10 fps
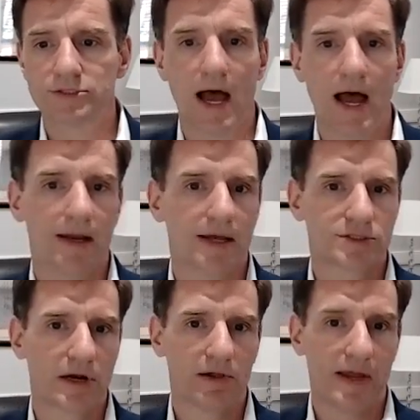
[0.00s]
not
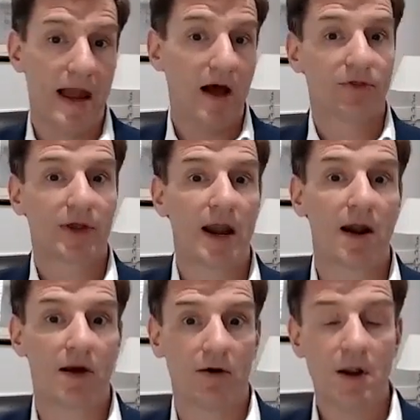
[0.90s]
necessarily
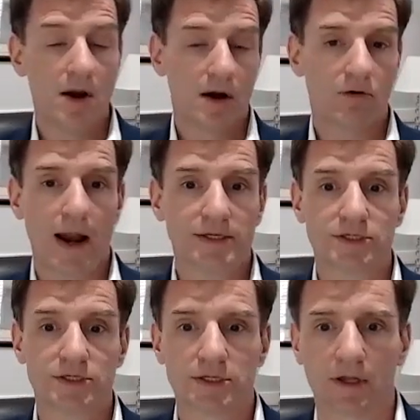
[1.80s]
healthcare
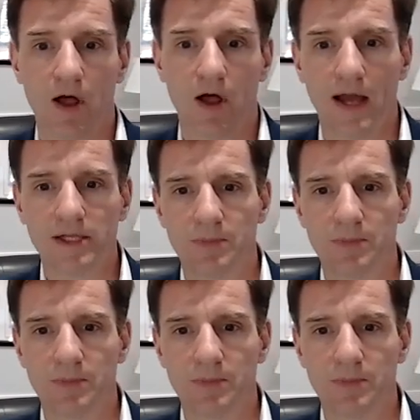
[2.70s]
crisis declines,